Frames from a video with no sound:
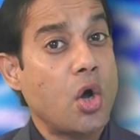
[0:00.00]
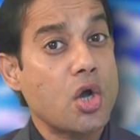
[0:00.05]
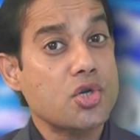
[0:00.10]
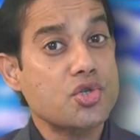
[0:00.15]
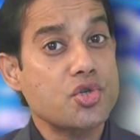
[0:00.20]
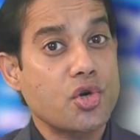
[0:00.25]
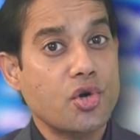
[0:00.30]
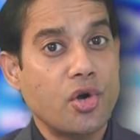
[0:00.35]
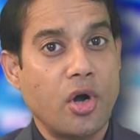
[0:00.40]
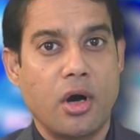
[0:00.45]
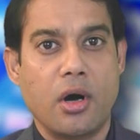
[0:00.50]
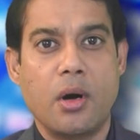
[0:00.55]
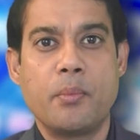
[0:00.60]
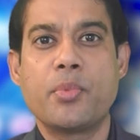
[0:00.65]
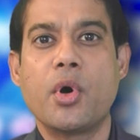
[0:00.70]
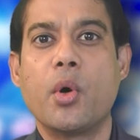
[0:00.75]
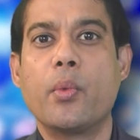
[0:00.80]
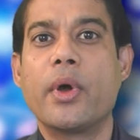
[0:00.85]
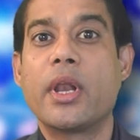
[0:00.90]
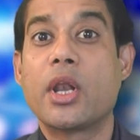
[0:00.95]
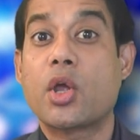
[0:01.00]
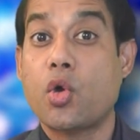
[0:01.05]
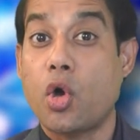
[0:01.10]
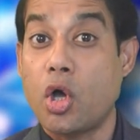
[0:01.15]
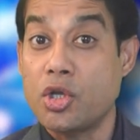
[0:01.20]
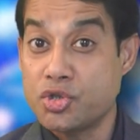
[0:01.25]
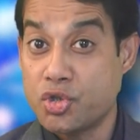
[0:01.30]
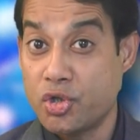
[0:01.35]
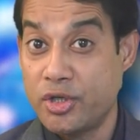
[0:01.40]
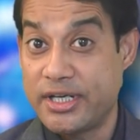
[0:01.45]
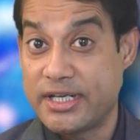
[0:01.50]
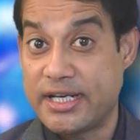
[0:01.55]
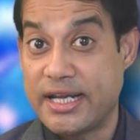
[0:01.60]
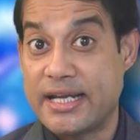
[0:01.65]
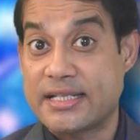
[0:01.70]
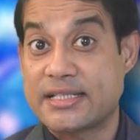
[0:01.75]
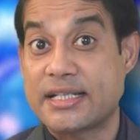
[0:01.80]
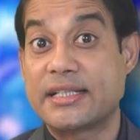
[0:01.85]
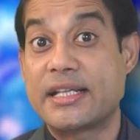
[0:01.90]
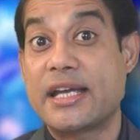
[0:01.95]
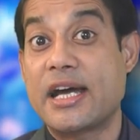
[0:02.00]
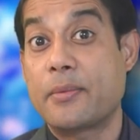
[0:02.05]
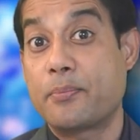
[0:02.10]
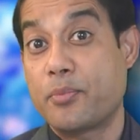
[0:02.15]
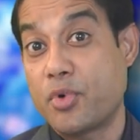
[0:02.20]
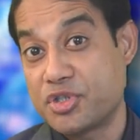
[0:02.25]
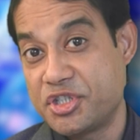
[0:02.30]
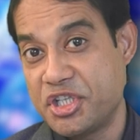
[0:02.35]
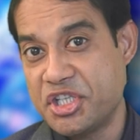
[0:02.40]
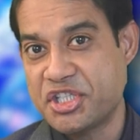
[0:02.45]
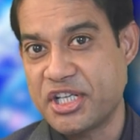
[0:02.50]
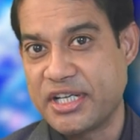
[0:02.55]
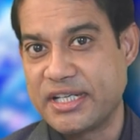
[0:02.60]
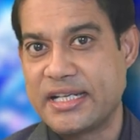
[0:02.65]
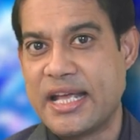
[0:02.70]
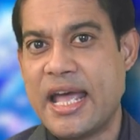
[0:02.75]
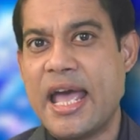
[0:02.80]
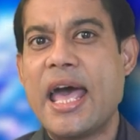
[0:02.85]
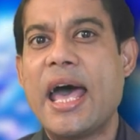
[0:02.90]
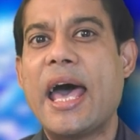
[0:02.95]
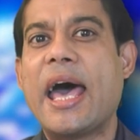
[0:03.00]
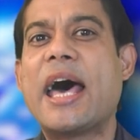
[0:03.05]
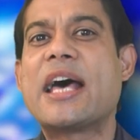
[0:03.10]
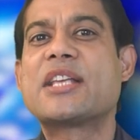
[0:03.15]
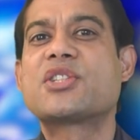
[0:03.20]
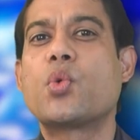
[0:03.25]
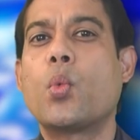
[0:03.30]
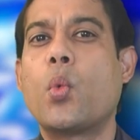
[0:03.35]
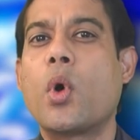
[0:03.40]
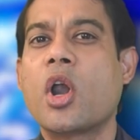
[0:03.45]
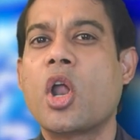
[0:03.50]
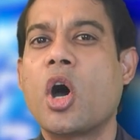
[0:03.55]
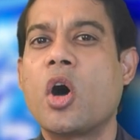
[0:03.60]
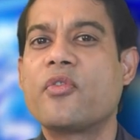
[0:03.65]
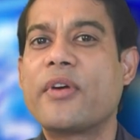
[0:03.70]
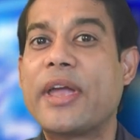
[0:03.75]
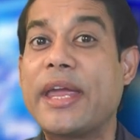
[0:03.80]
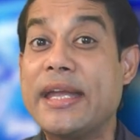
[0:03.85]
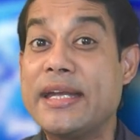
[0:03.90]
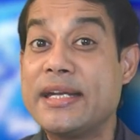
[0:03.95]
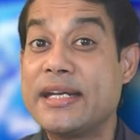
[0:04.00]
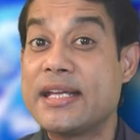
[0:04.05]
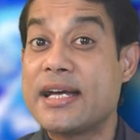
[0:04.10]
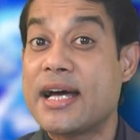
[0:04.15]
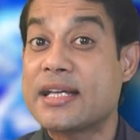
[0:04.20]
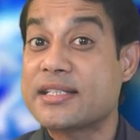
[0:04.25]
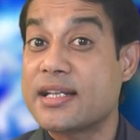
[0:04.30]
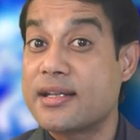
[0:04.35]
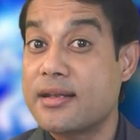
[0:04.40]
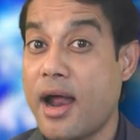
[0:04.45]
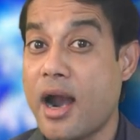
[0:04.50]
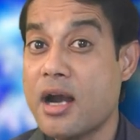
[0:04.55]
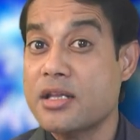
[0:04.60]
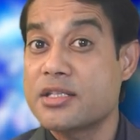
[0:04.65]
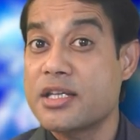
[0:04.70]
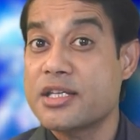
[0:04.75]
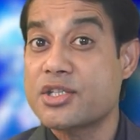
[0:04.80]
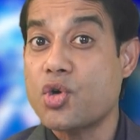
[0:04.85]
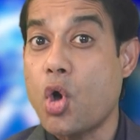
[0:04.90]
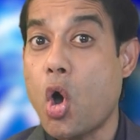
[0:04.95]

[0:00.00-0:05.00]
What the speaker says: AutoComp will consolidate their position as one of India's largest